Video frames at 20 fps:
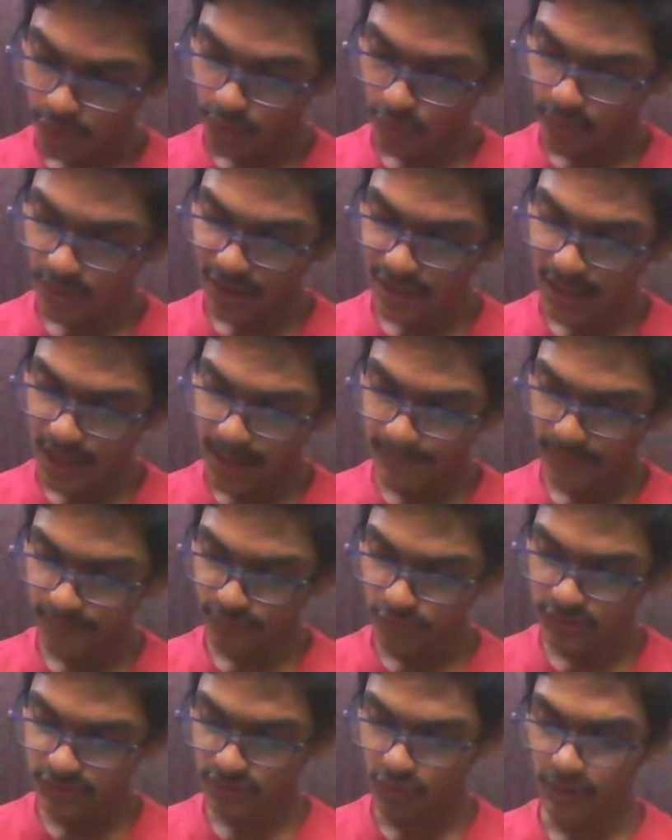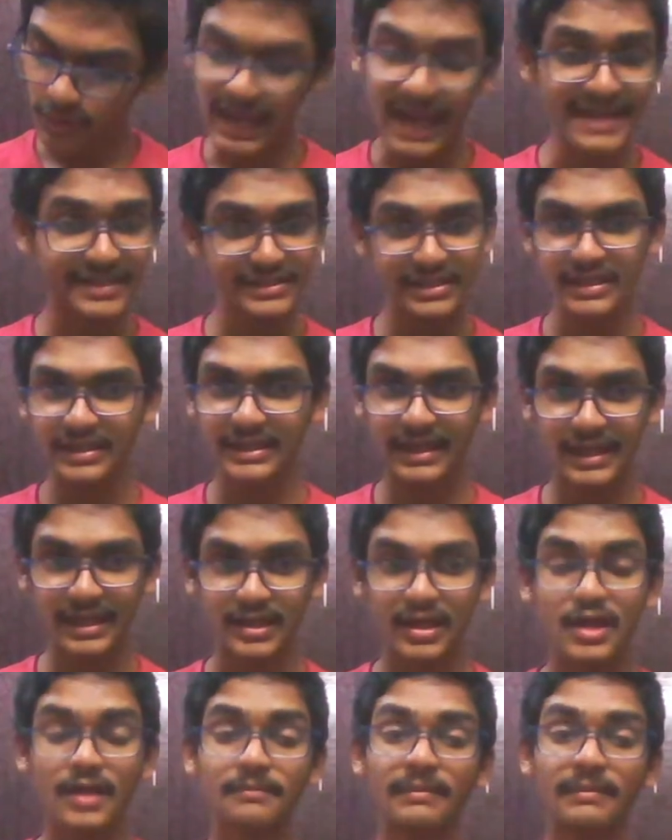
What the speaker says: local government was not actually there,